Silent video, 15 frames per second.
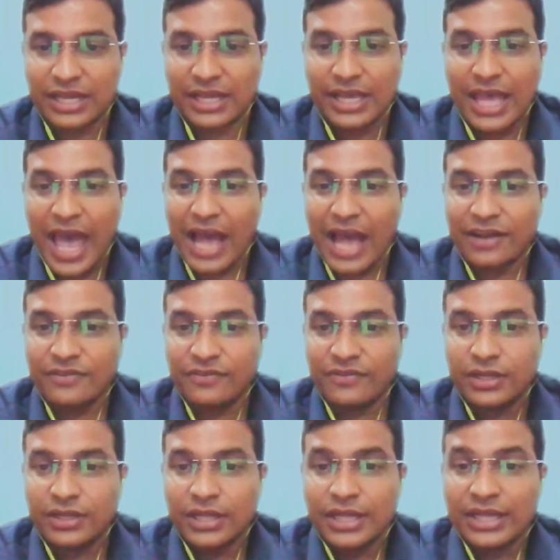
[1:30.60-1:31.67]
And
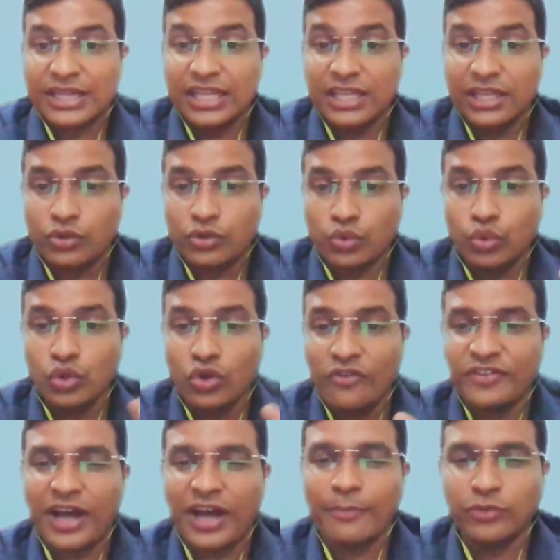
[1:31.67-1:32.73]
the rule of
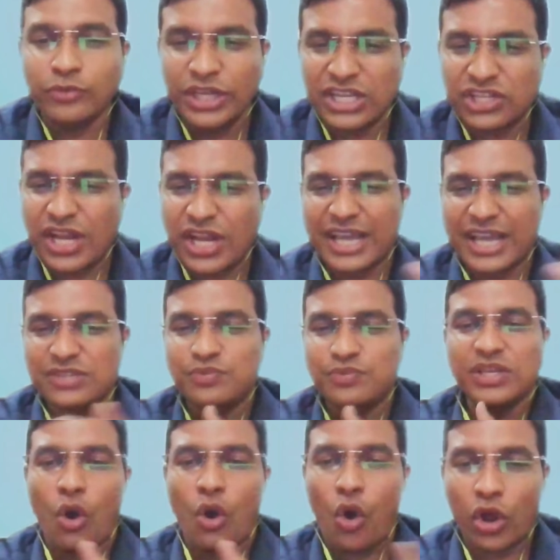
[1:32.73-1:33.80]
communication, I guess we
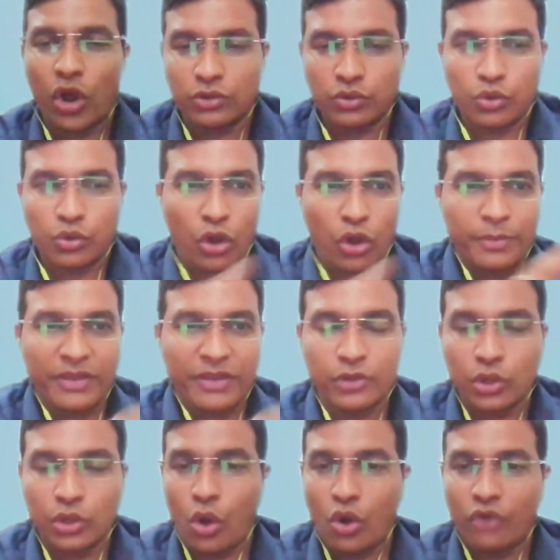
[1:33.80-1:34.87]
all my
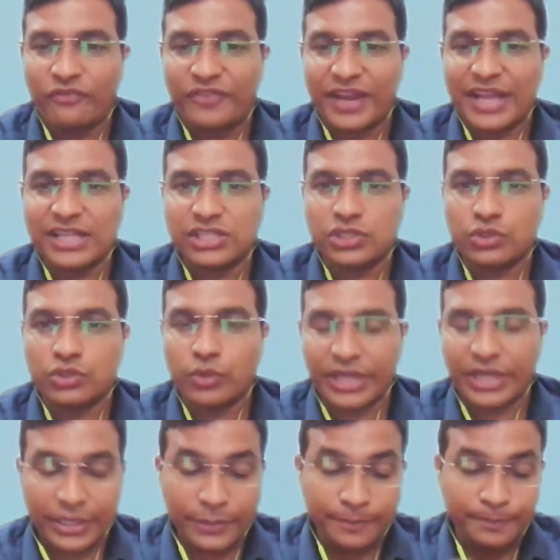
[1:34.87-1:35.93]
law friends who are
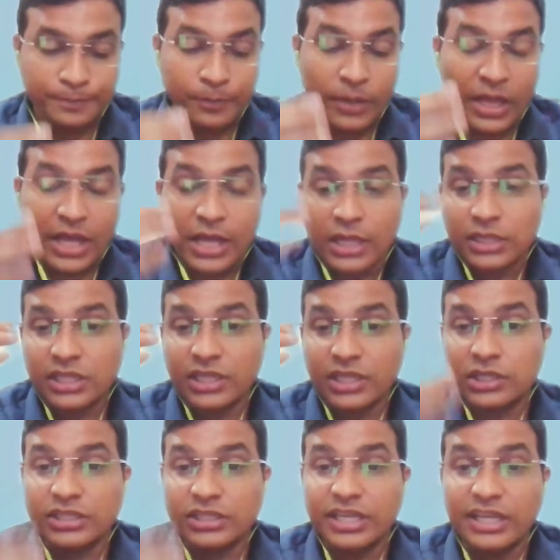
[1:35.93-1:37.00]
here,
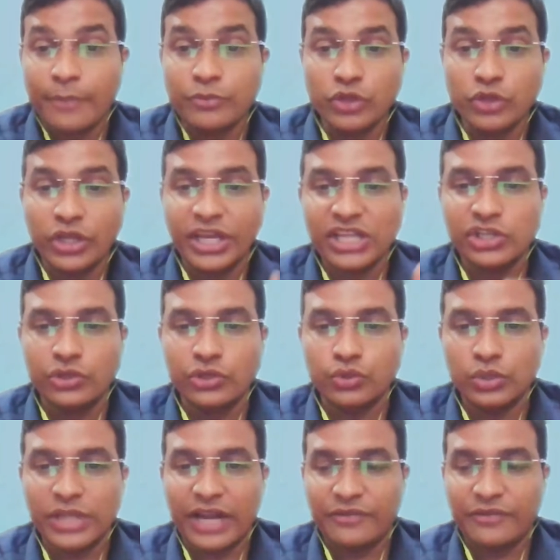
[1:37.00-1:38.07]
the communication rule
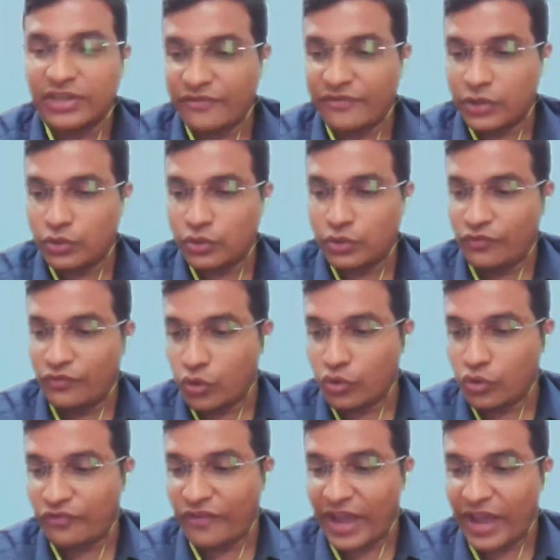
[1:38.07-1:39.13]
that we refer to 4,
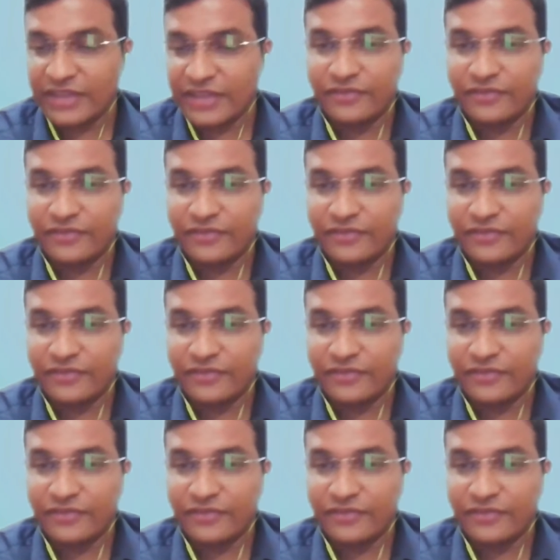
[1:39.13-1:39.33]
5